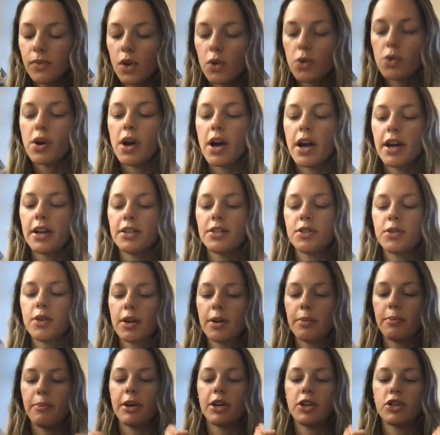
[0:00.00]
Okay, so I
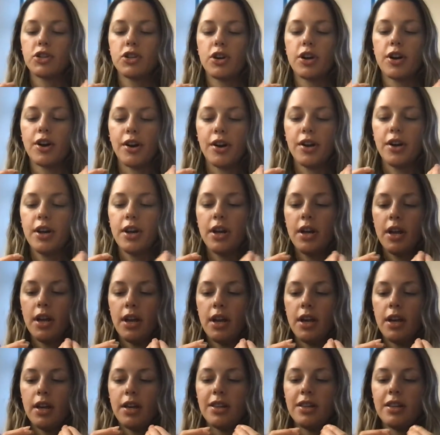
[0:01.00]
can picture
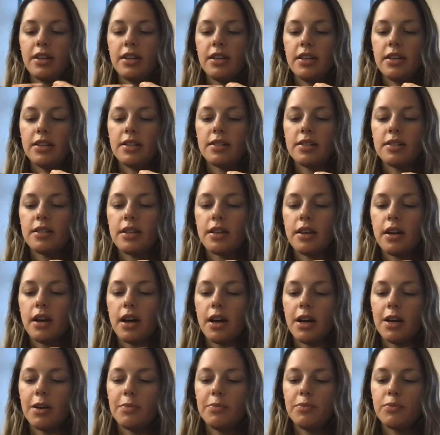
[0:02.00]
these
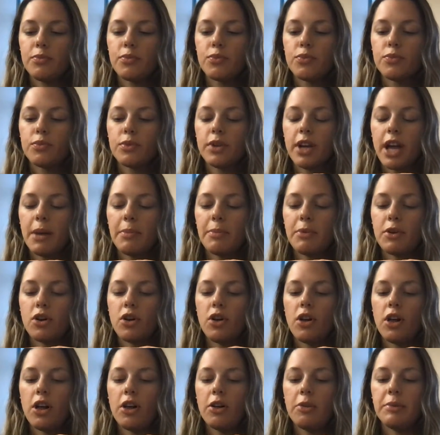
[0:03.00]

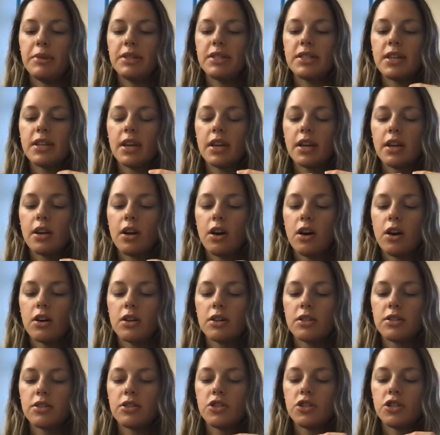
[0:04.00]
chemical elements like
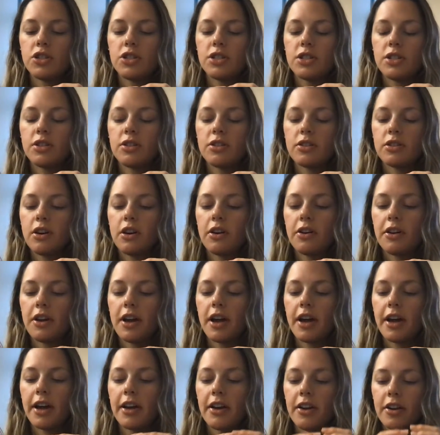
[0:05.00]
oxygen, silicon,
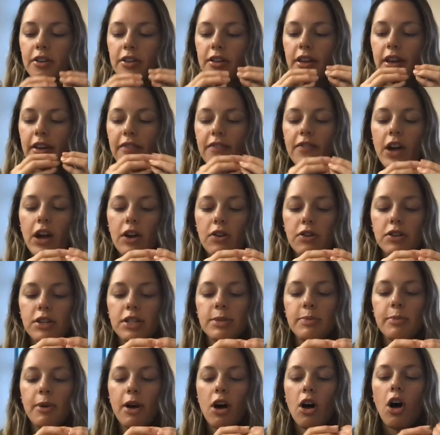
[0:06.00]
iron, like very
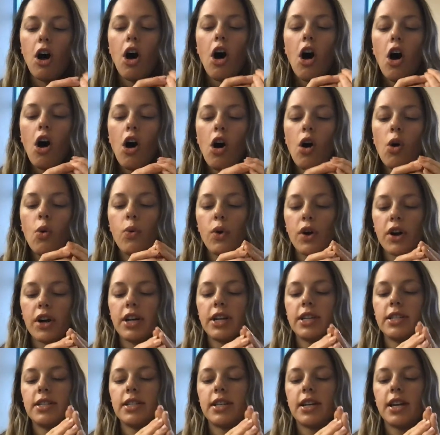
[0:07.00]
small, all
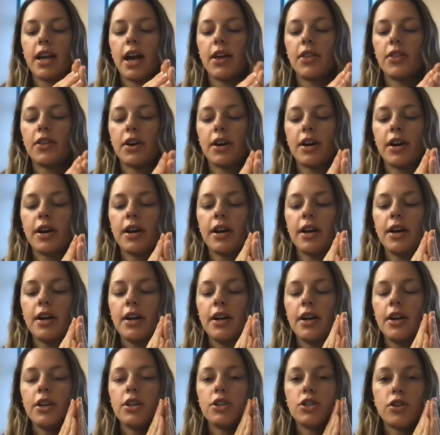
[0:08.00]
working together
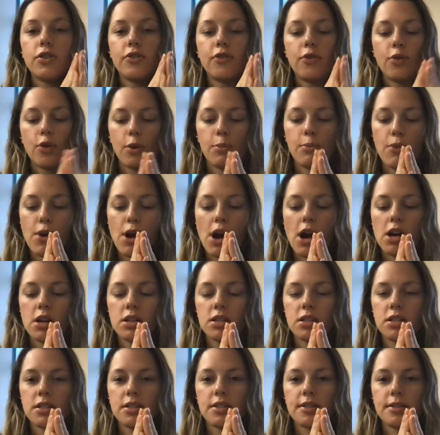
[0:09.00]
to form
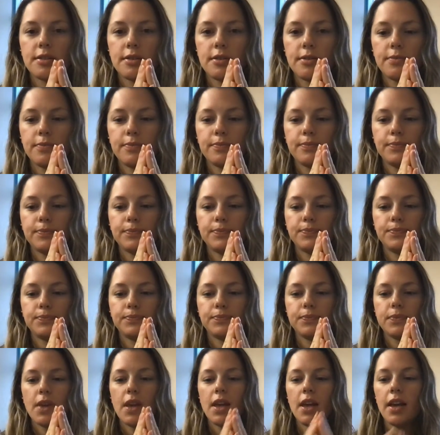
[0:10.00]
rocks.
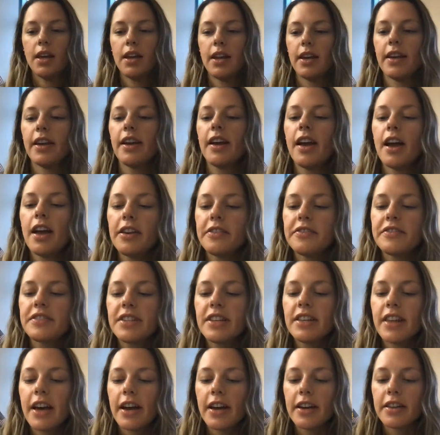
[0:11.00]
And I can kind of
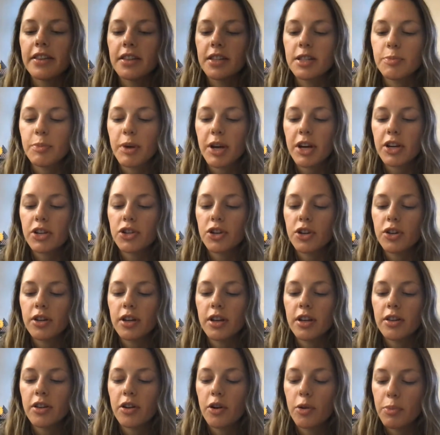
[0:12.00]
see that in this picture,
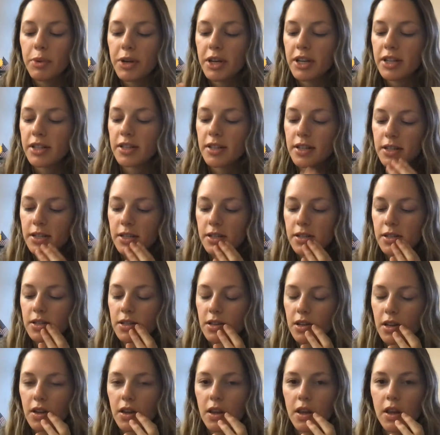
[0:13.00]
like little
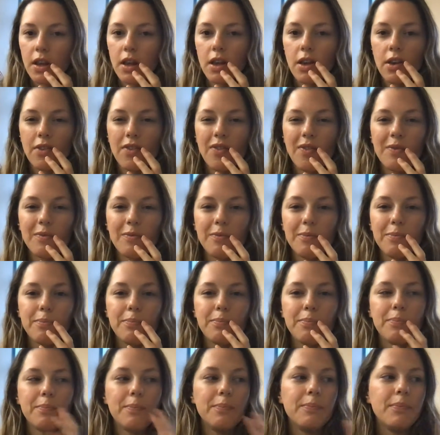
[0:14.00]
pieces,
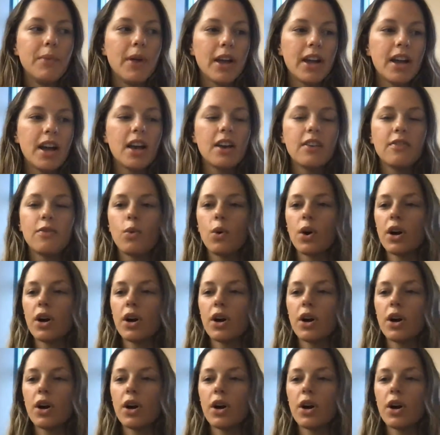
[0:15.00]
like kind of